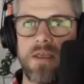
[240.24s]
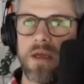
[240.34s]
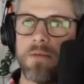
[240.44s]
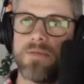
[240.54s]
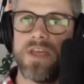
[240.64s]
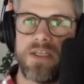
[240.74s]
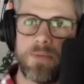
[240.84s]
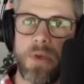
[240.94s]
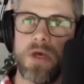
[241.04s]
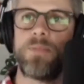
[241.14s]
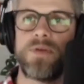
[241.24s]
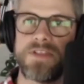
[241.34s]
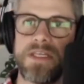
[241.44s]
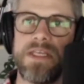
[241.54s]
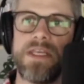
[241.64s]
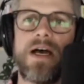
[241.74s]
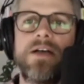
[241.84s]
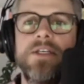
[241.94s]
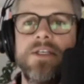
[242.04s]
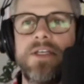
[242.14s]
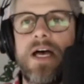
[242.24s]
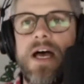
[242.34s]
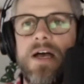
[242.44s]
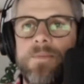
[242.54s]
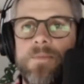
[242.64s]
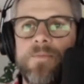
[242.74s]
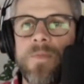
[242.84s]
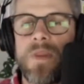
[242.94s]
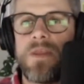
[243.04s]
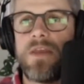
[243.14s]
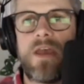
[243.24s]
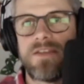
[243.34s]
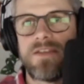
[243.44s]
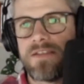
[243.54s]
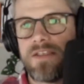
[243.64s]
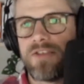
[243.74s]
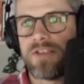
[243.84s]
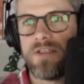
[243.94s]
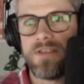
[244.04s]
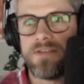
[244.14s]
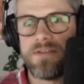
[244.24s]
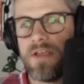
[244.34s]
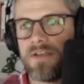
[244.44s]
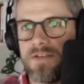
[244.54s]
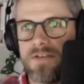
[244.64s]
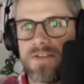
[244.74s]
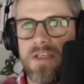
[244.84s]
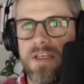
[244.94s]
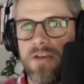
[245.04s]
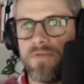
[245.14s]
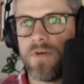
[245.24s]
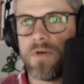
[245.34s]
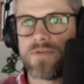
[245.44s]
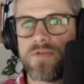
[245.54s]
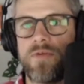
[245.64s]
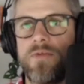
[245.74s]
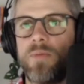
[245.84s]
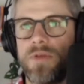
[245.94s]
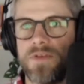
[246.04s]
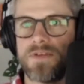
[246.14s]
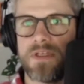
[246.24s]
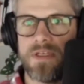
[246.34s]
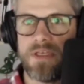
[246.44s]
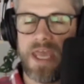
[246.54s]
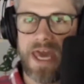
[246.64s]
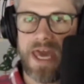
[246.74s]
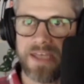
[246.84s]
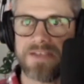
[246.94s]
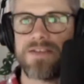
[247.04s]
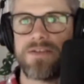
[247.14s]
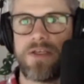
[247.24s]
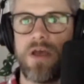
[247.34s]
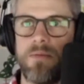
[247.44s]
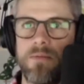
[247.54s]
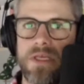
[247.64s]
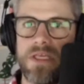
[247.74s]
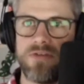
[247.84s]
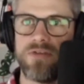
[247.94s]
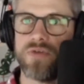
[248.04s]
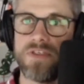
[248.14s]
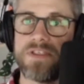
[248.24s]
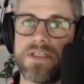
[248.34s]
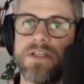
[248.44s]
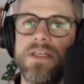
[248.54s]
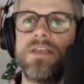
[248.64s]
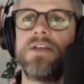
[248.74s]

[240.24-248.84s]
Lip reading: come get your purpose here, is essentially, you know, sort of seeing a false truth, because it has to come intrinsically.